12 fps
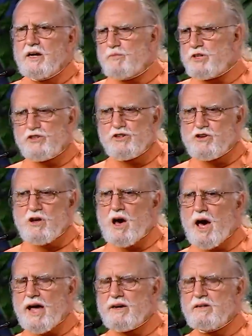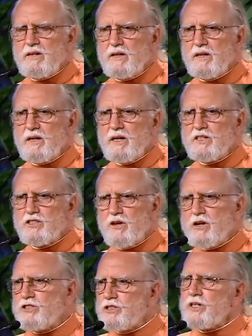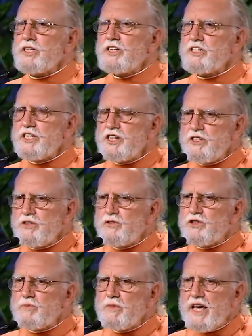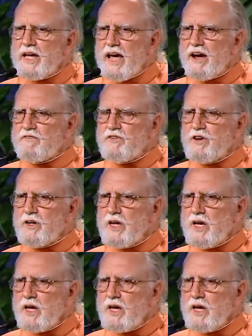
but you're not. As long as you're continuing to make effort,